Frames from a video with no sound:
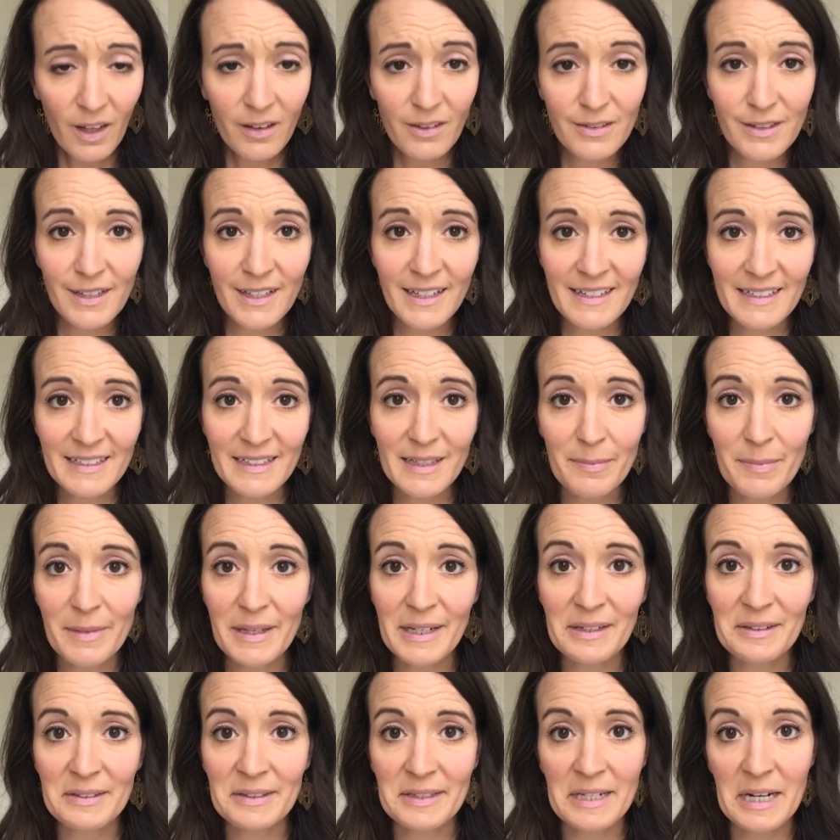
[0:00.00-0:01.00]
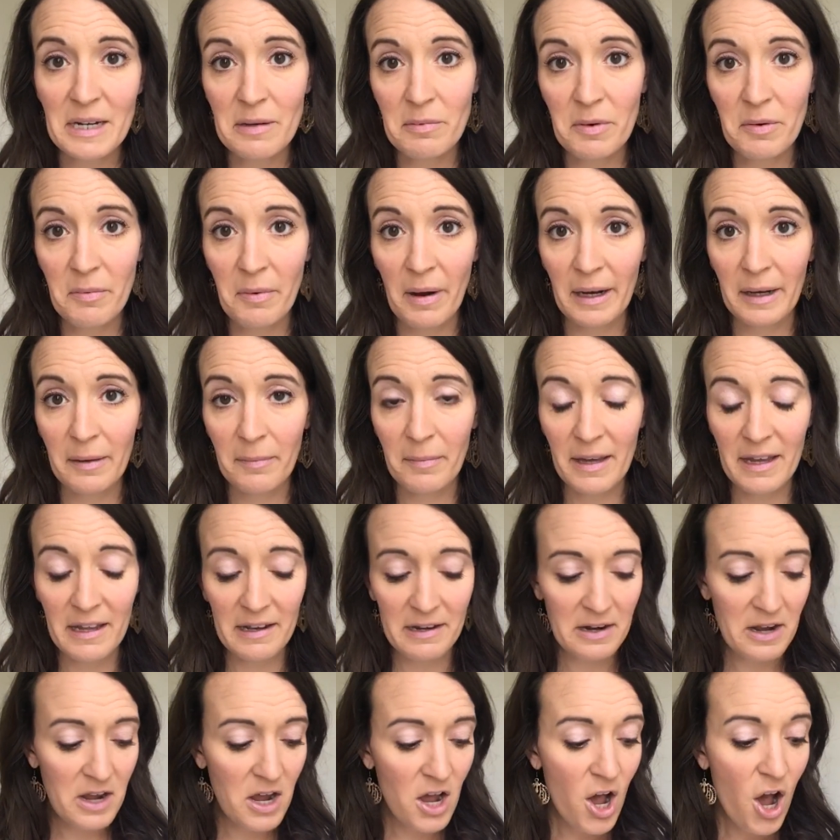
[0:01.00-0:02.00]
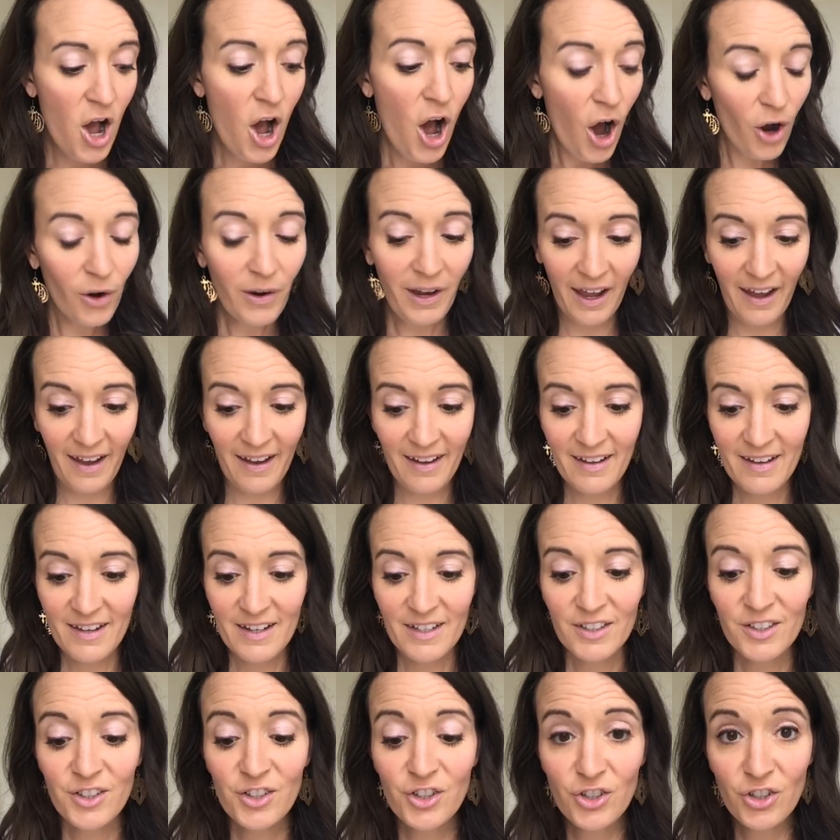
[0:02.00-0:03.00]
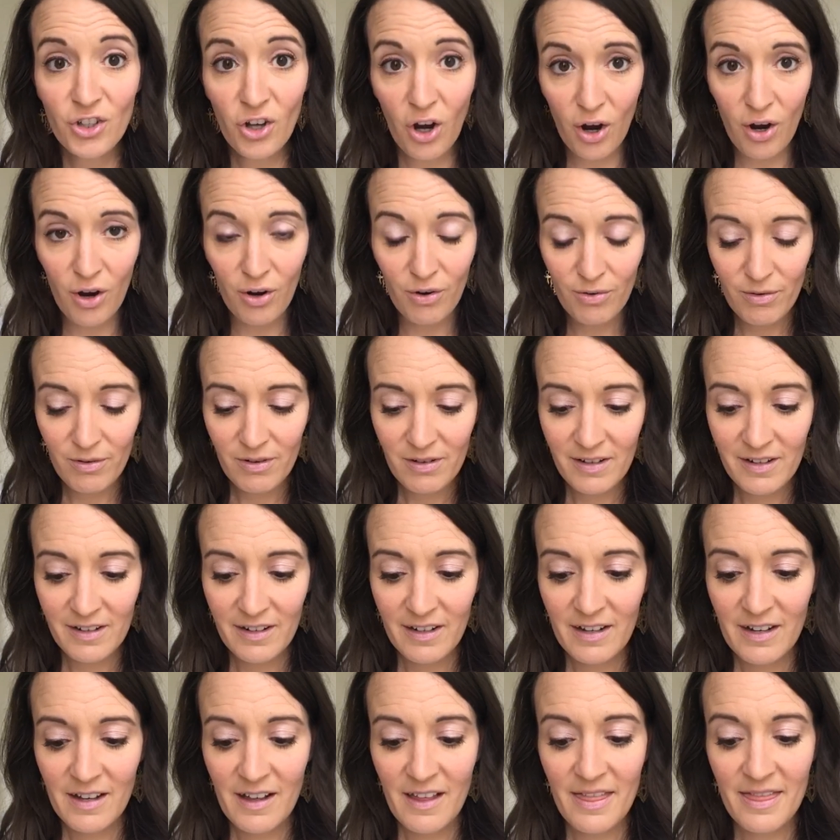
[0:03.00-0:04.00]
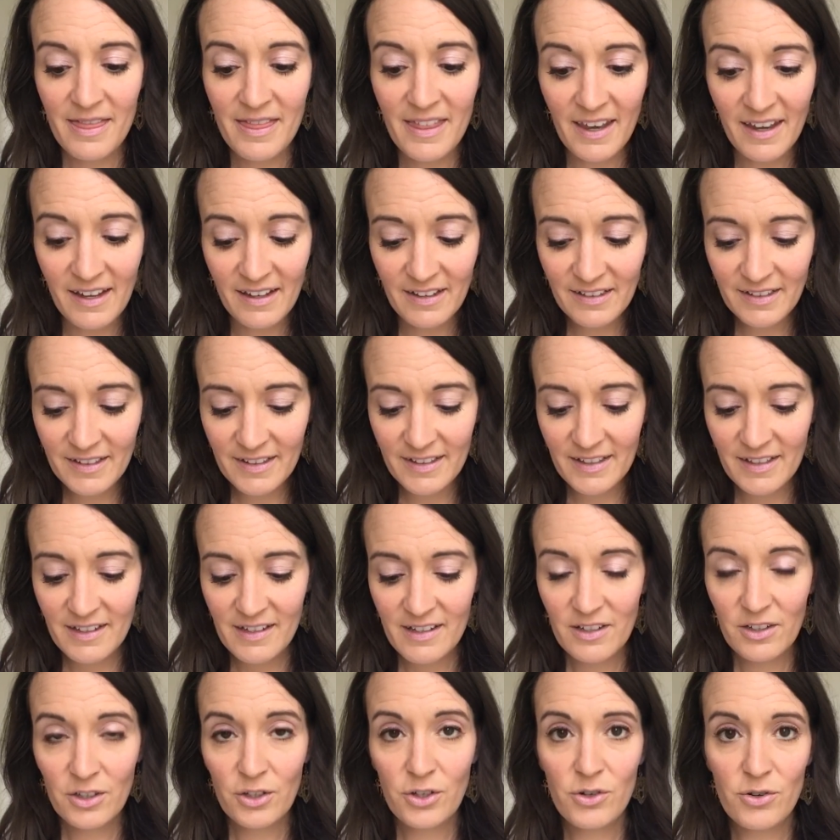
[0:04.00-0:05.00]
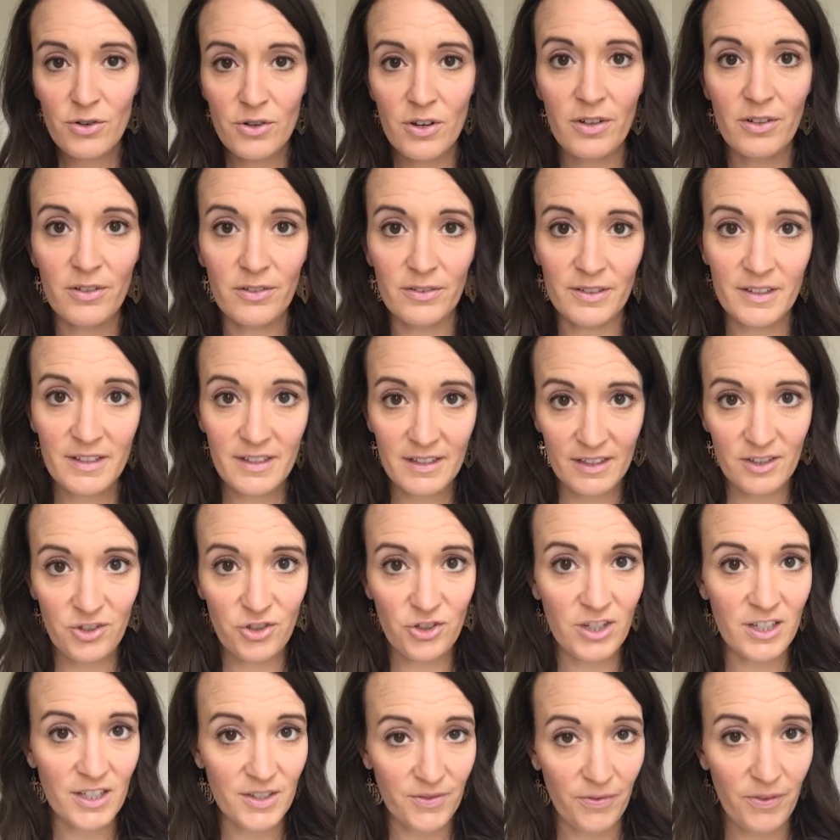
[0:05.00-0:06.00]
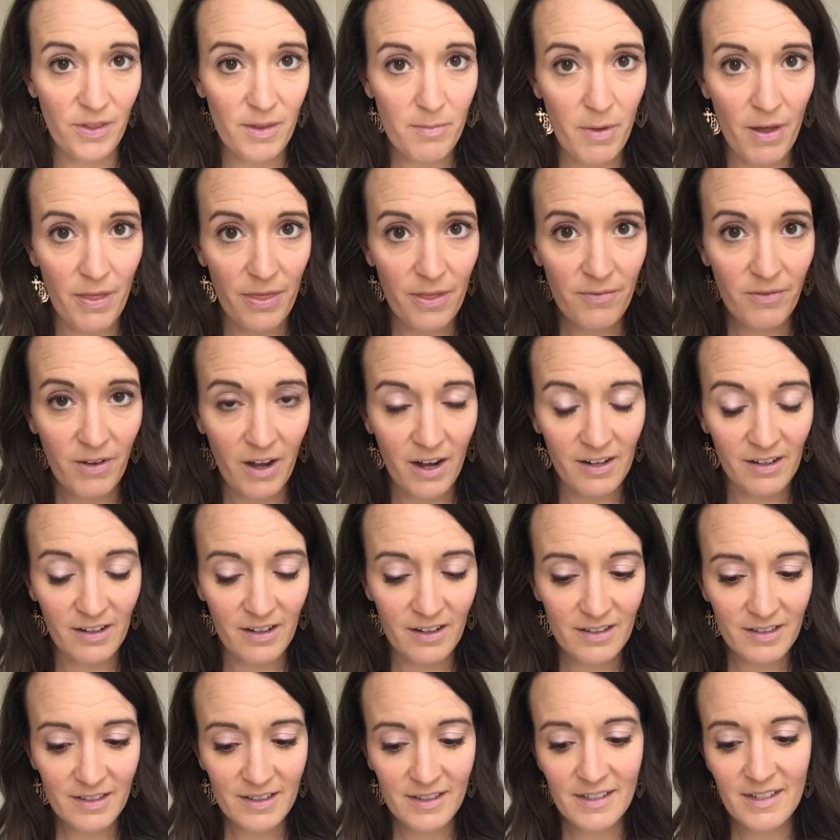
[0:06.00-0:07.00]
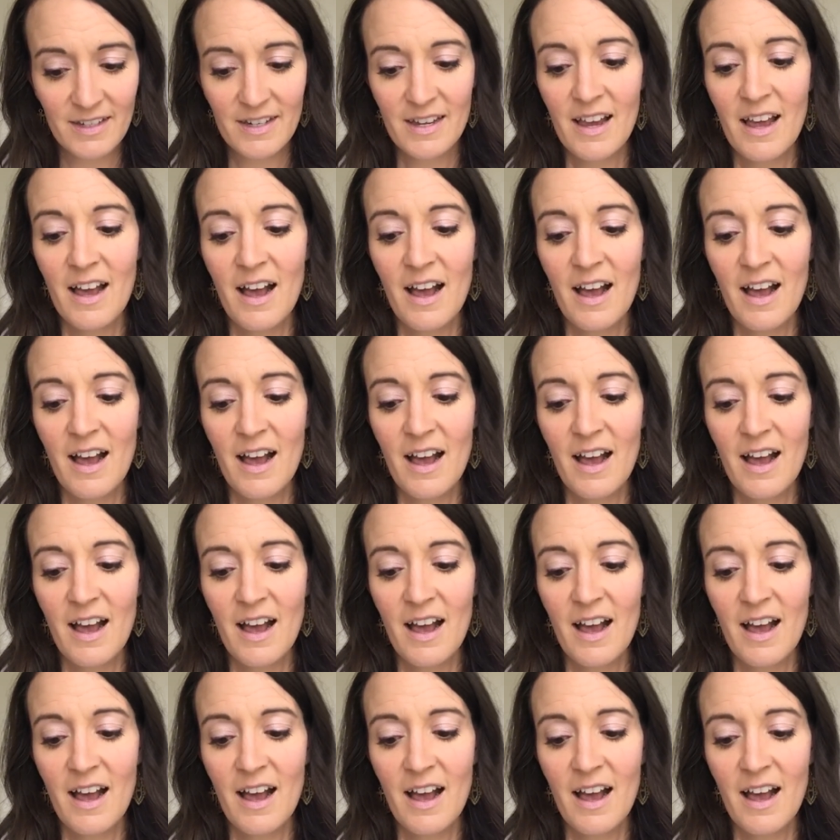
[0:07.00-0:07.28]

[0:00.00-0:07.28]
So that is something else that I would recommend. Okay, so this Kudos is just for the month of August.